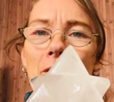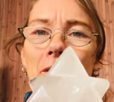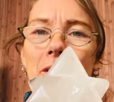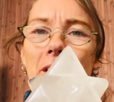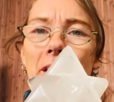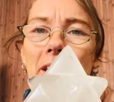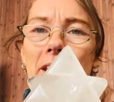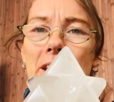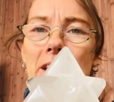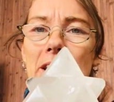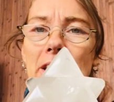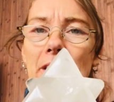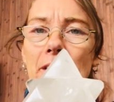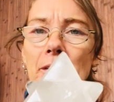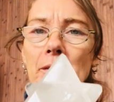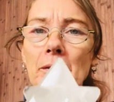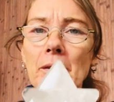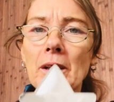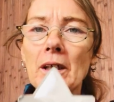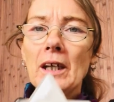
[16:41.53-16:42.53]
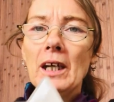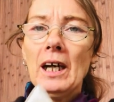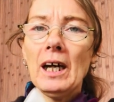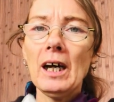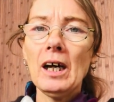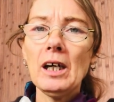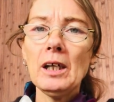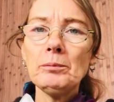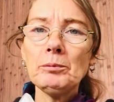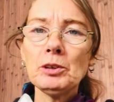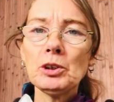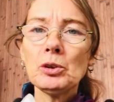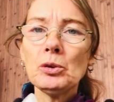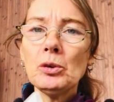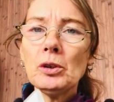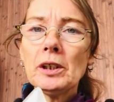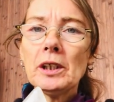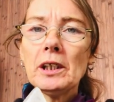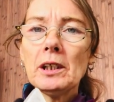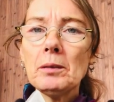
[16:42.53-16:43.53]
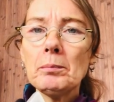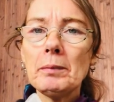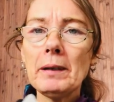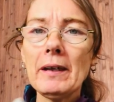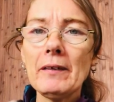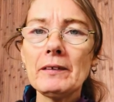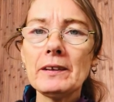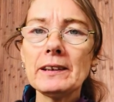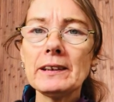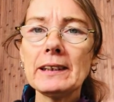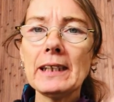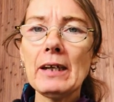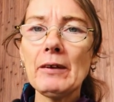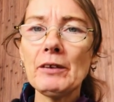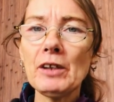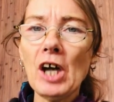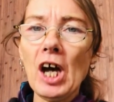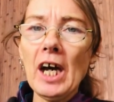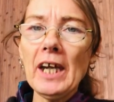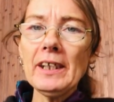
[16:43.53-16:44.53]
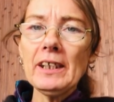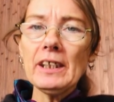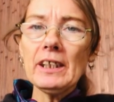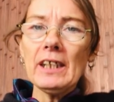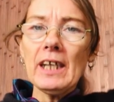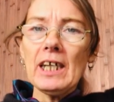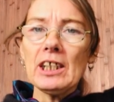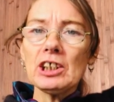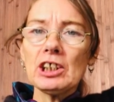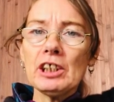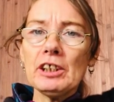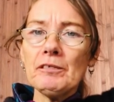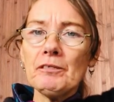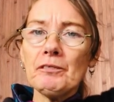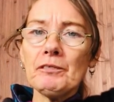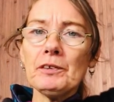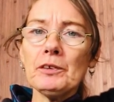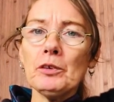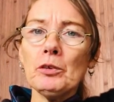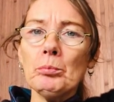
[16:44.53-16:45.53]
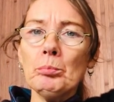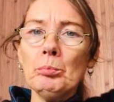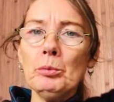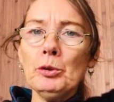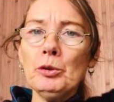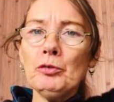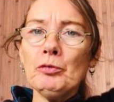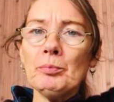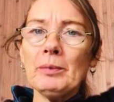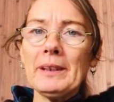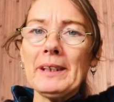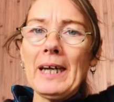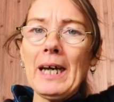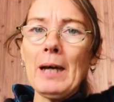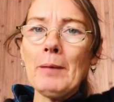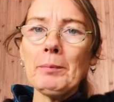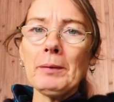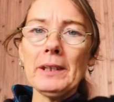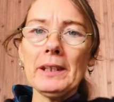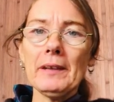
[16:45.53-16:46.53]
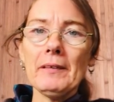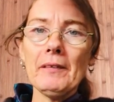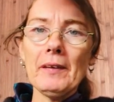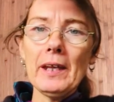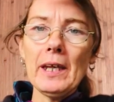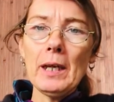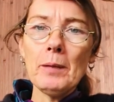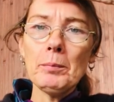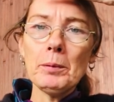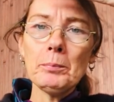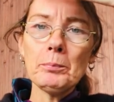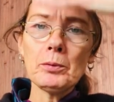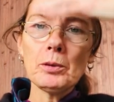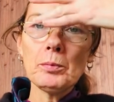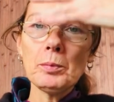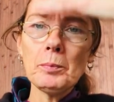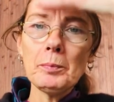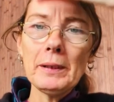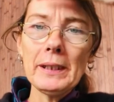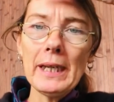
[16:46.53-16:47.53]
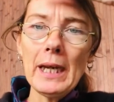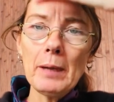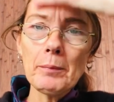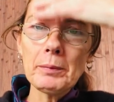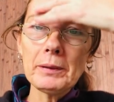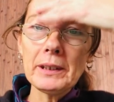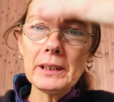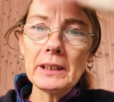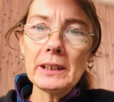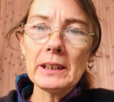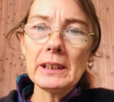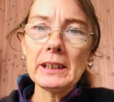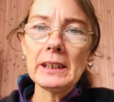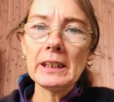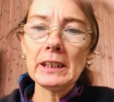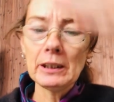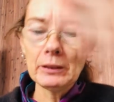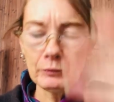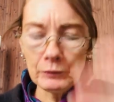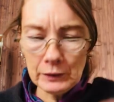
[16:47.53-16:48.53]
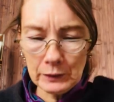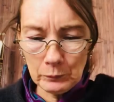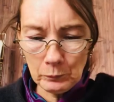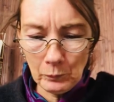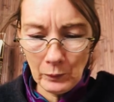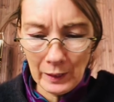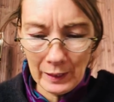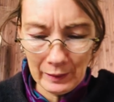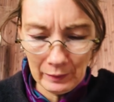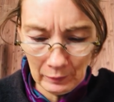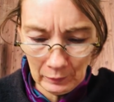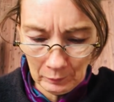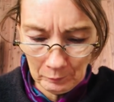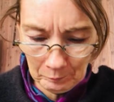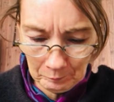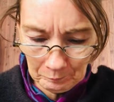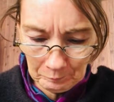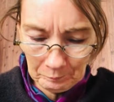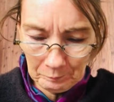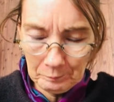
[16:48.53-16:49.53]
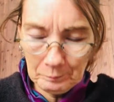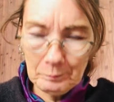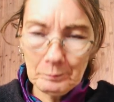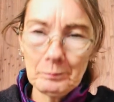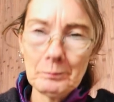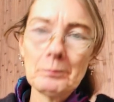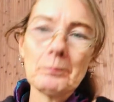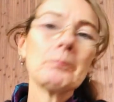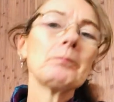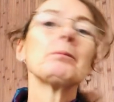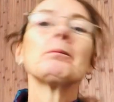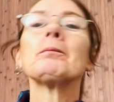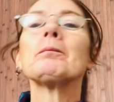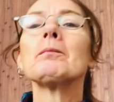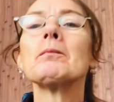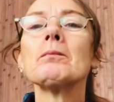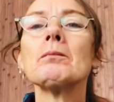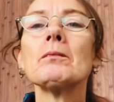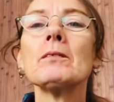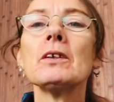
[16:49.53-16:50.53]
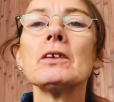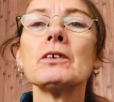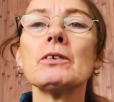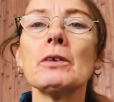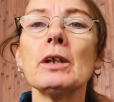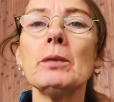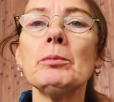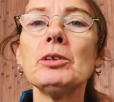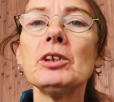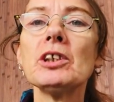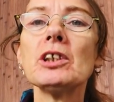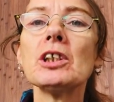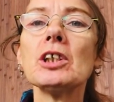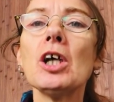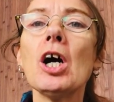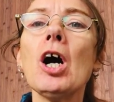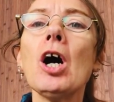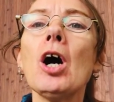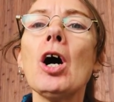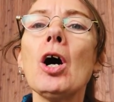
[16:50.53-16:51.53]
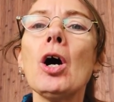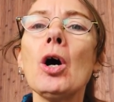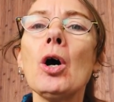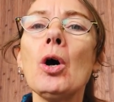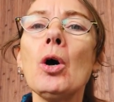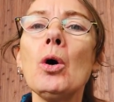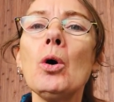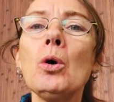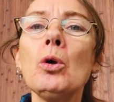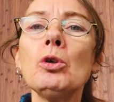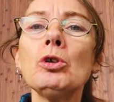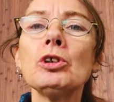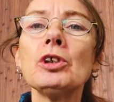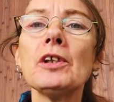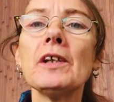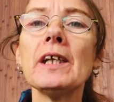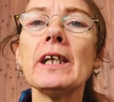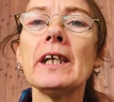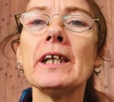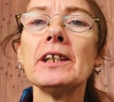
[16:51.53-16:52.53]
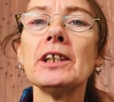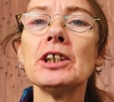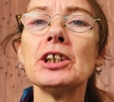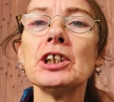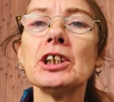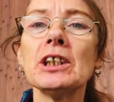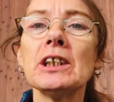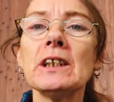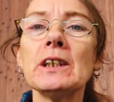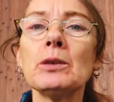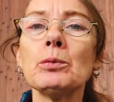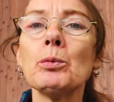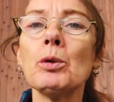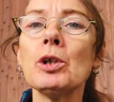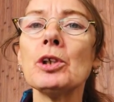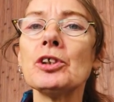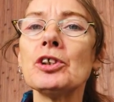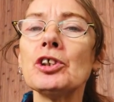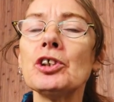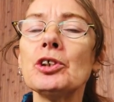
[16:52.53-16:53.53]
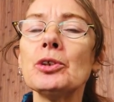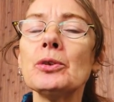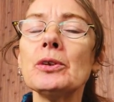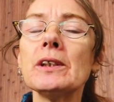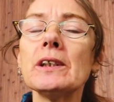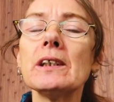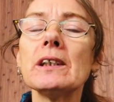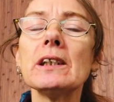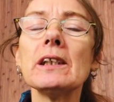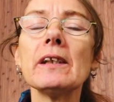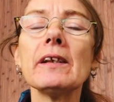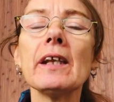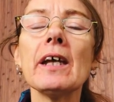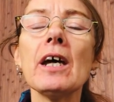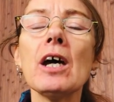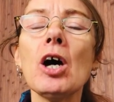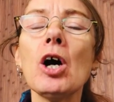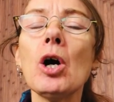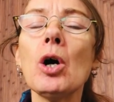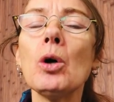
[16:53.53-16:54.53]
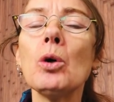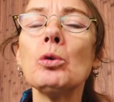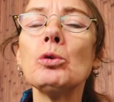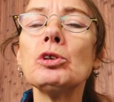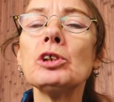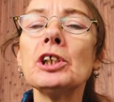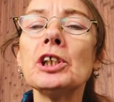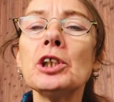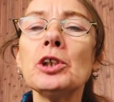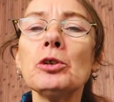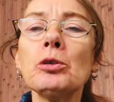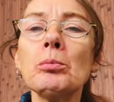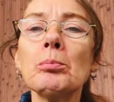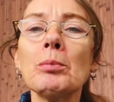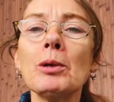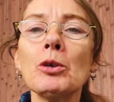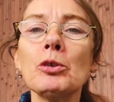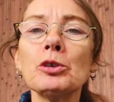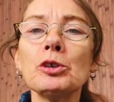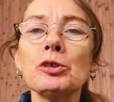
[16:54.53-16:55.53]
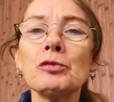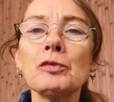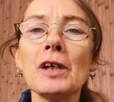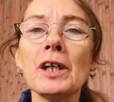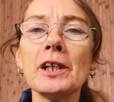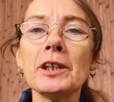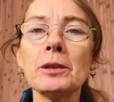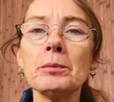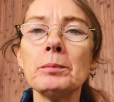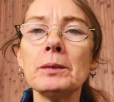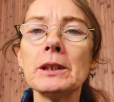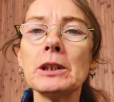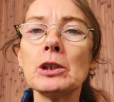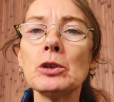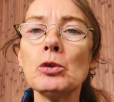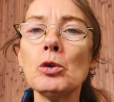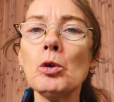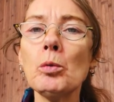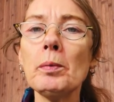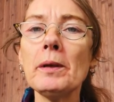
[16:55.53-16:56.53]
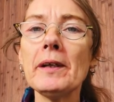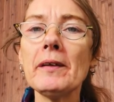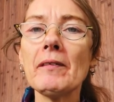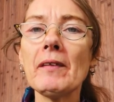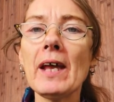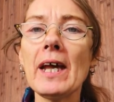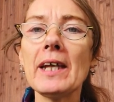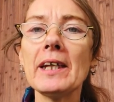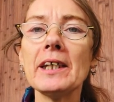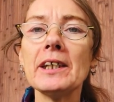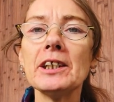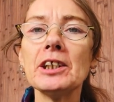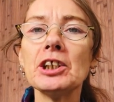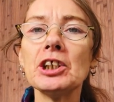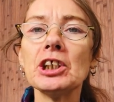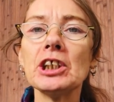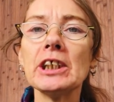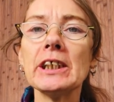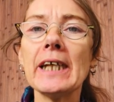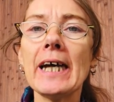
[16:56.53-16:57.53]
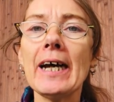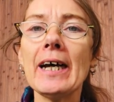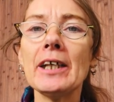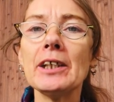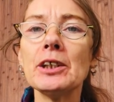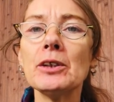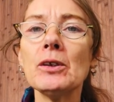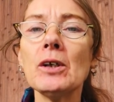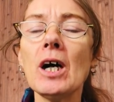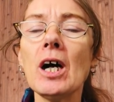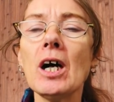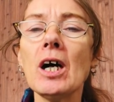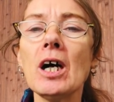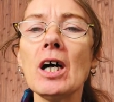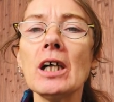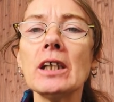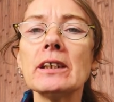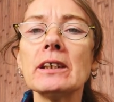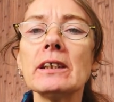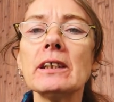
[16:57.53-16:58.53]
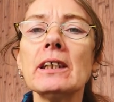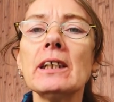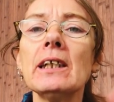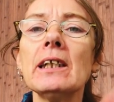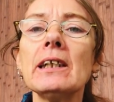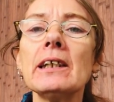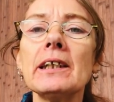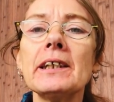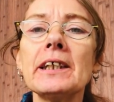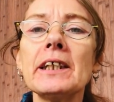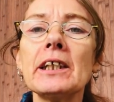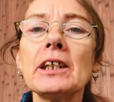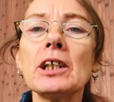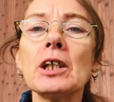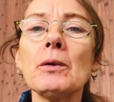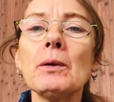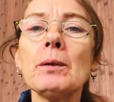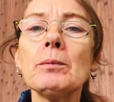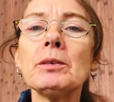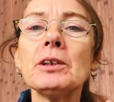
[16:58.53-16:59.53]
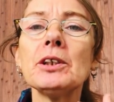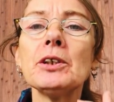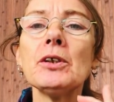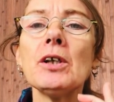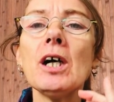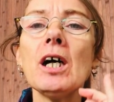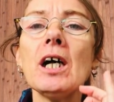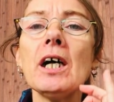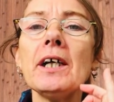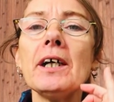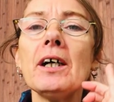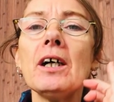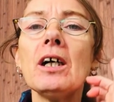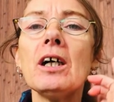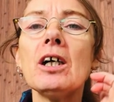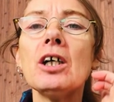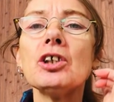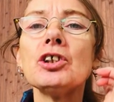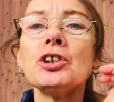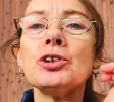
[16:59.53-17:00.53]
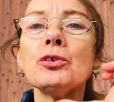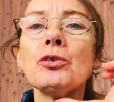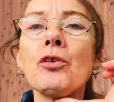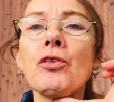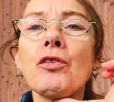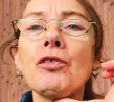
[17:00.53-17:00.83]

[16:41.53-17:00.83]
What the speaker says: Okay, so I'm talking about this now and I can actually feel movement happening there, but probably happening in here as well. So I'm just going to hold the energies whilst you sit there holding your Moldavite, absorbing that energy at your heart, letting it go up to your higher heart, your